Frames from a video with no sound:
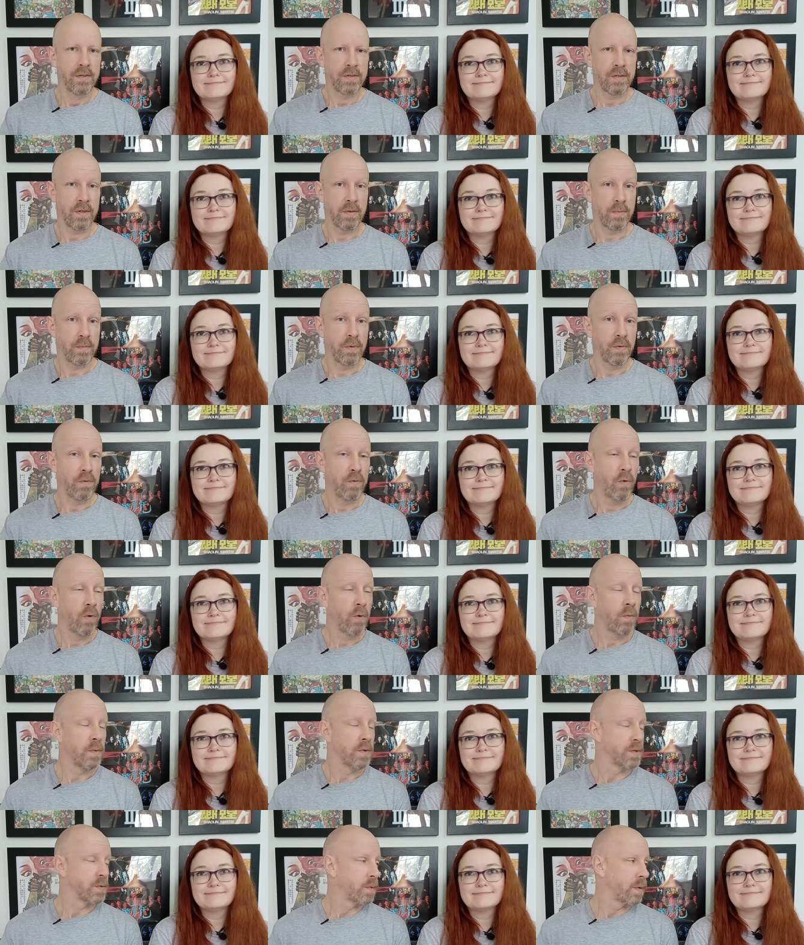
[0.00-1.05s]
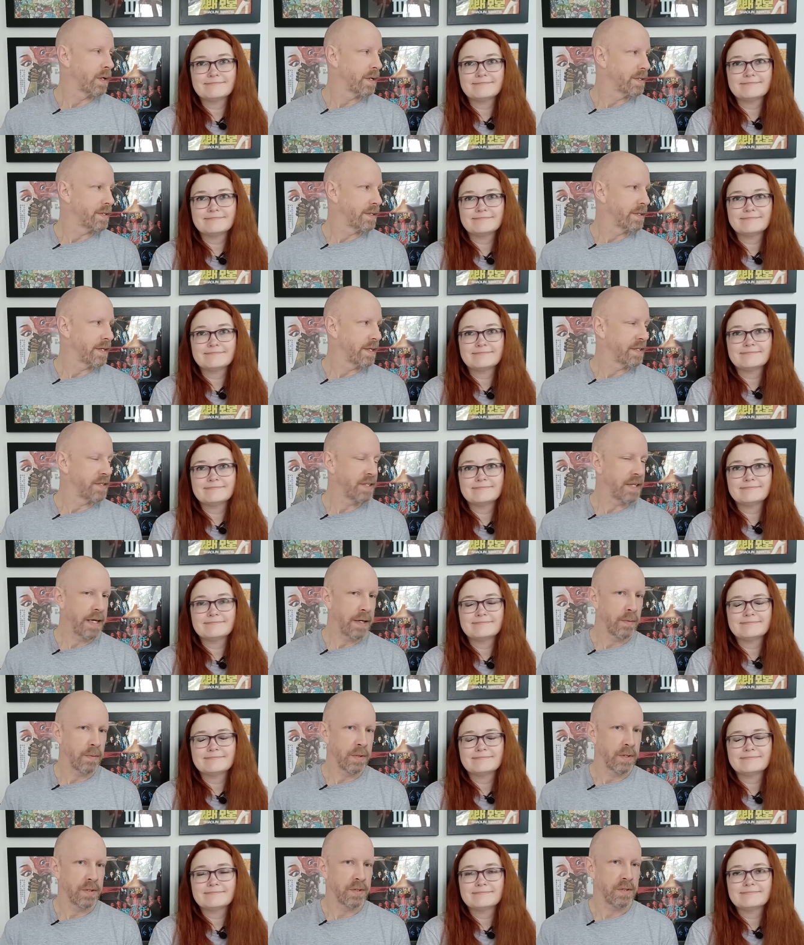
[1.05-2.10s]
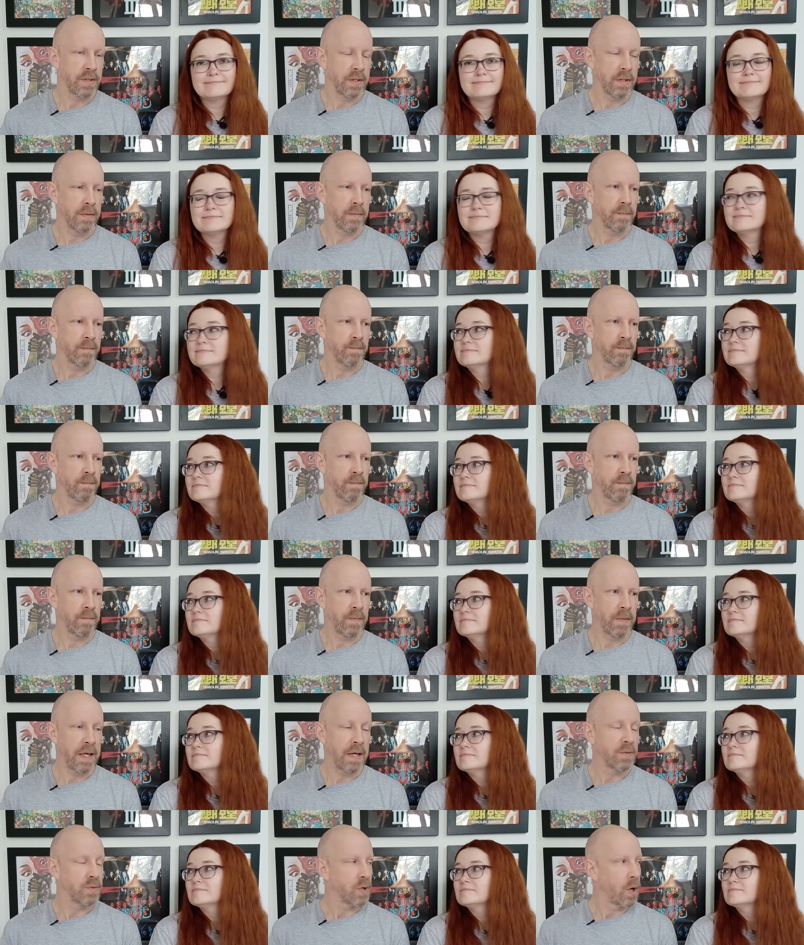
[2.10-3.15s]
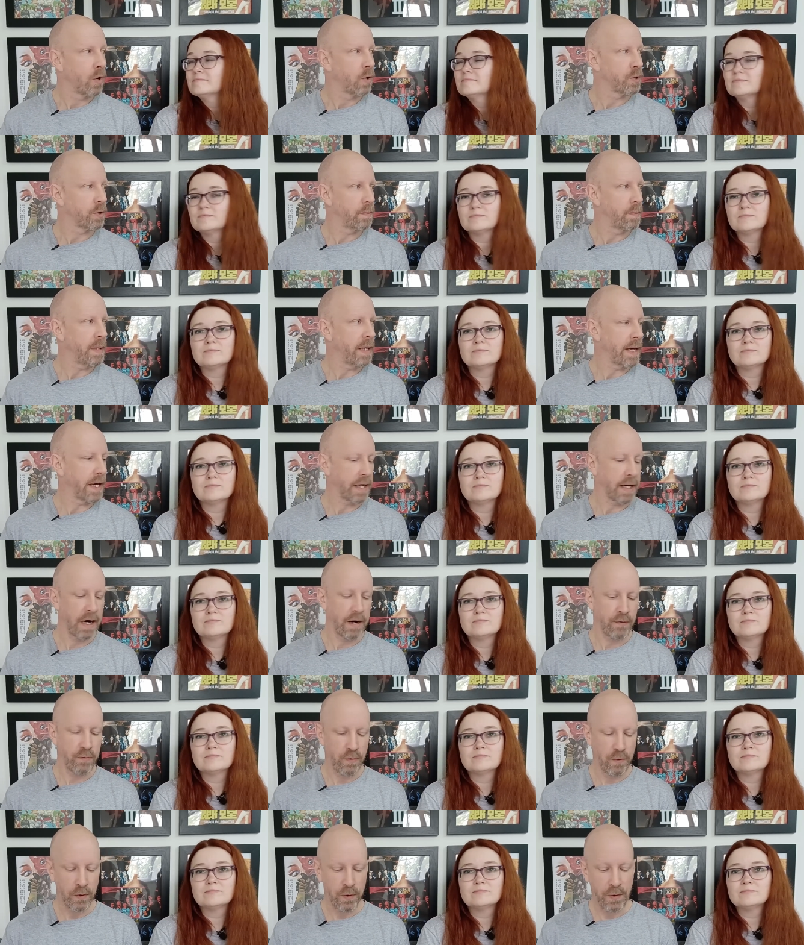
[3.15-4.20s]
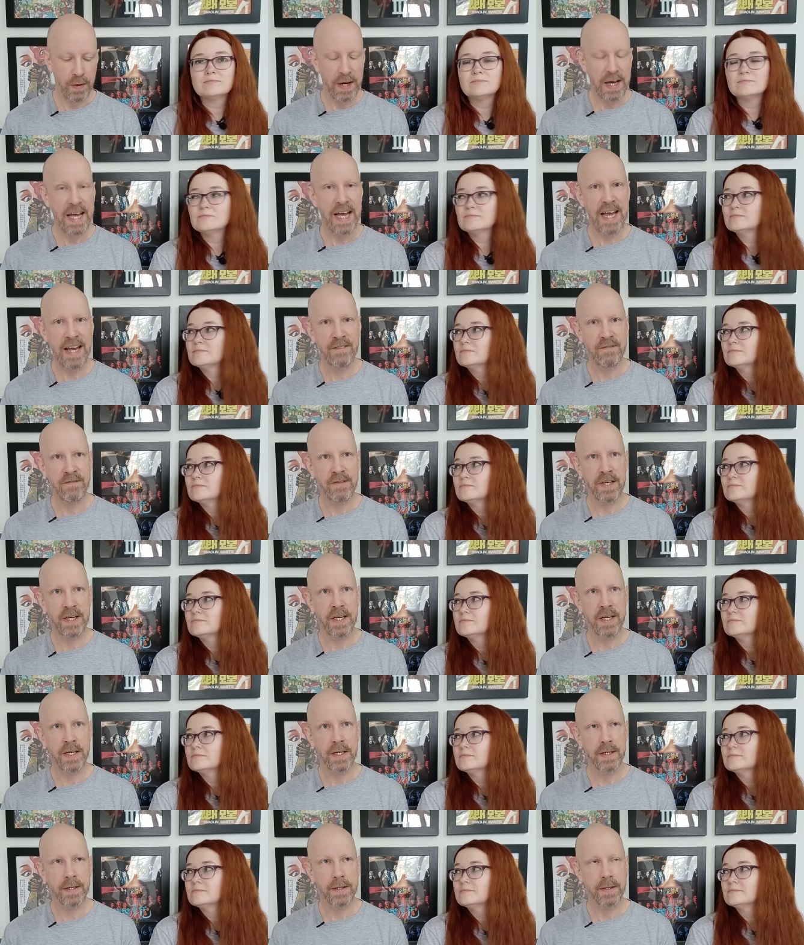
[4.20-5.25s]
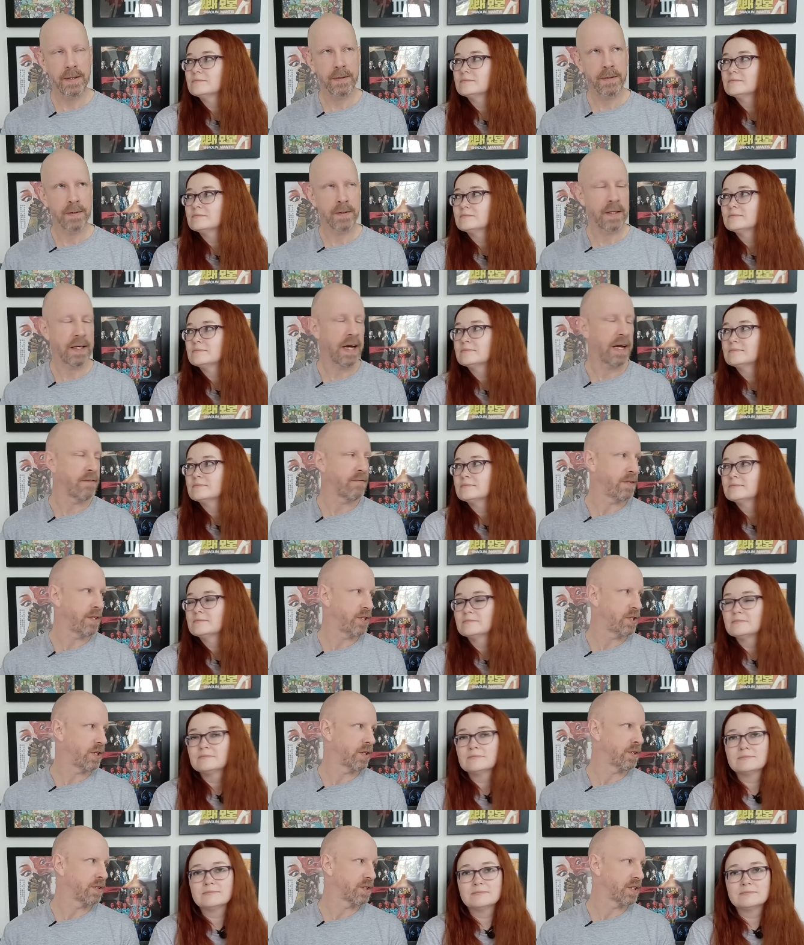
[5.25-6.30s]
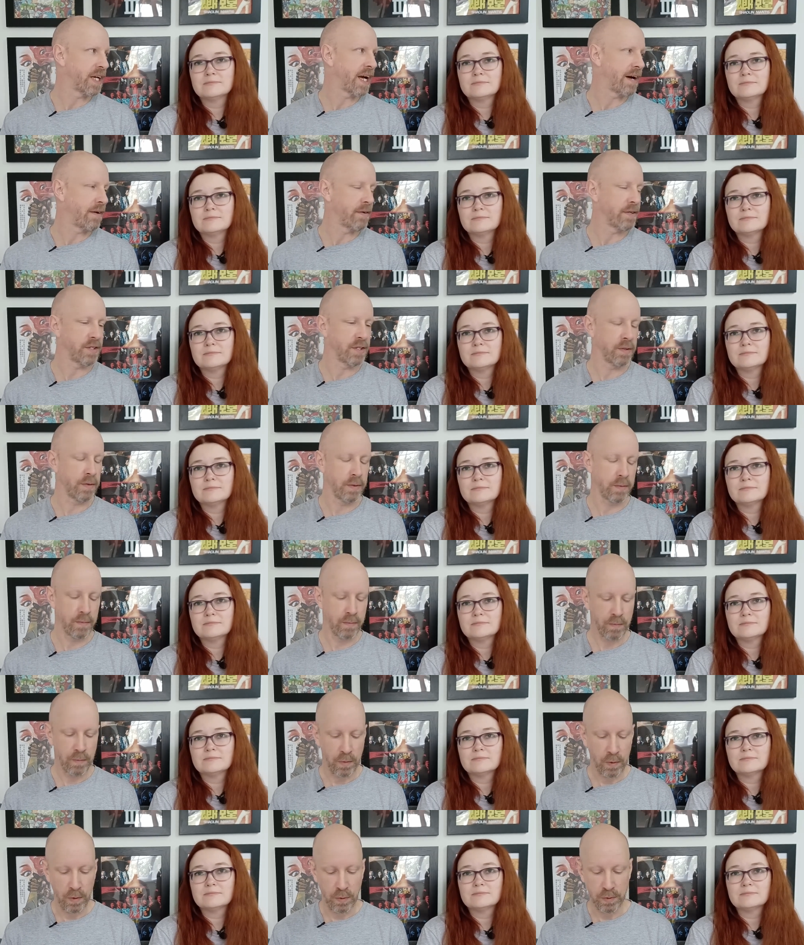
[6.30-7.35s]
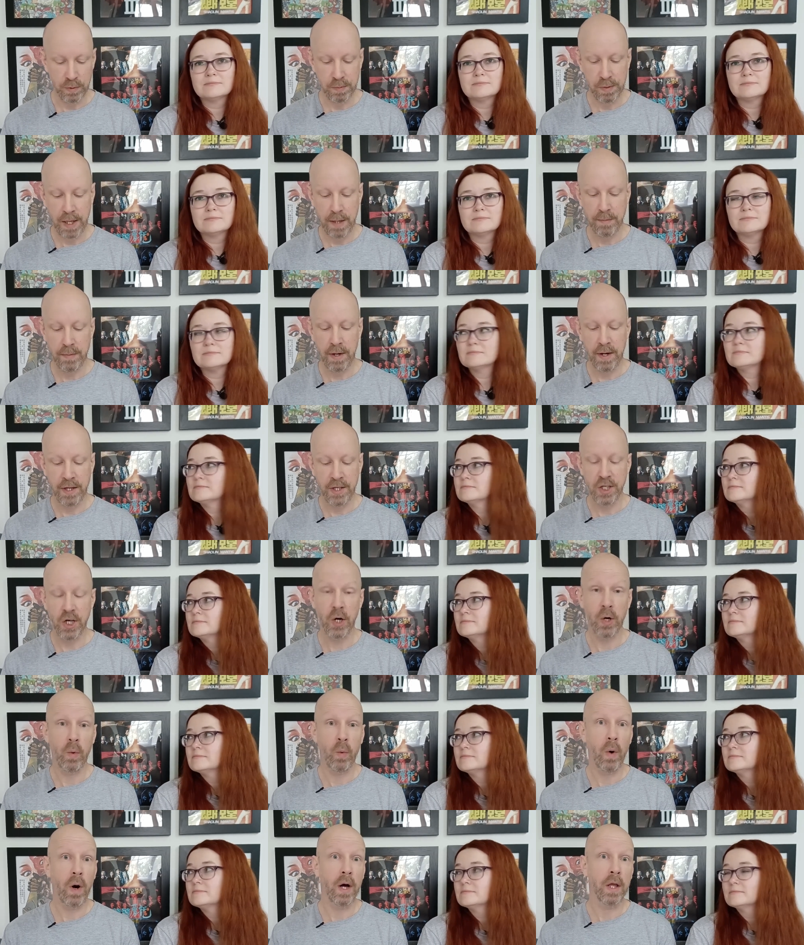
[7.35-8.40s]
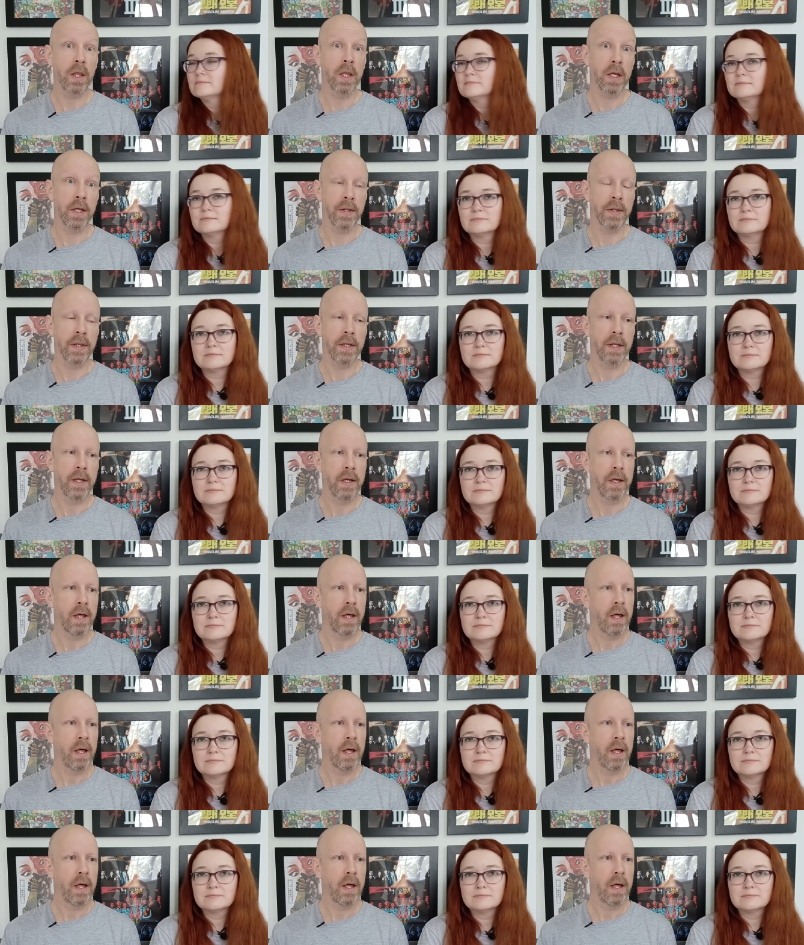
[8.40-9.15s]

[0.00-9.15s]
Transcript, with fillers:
Speaker 1: So performance-wise in this, it was hmm. it was hard to pick. I thought Henry Henry Chung's character, who was played by Yeung Wai Leun,